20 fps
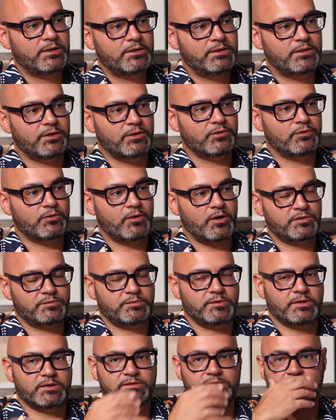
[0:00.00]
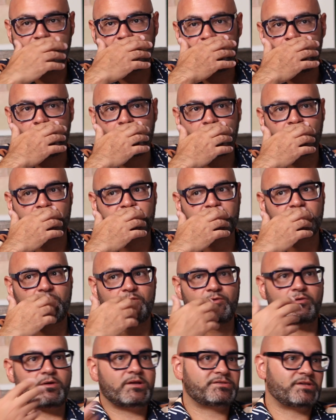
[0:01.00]
You know, you asked me a question,
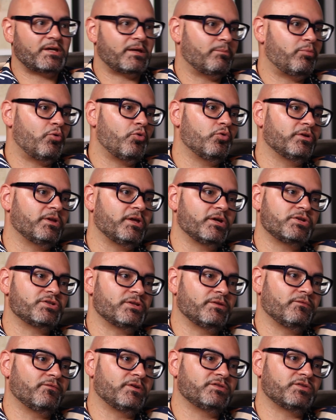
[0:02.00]
let's say porn addiction, for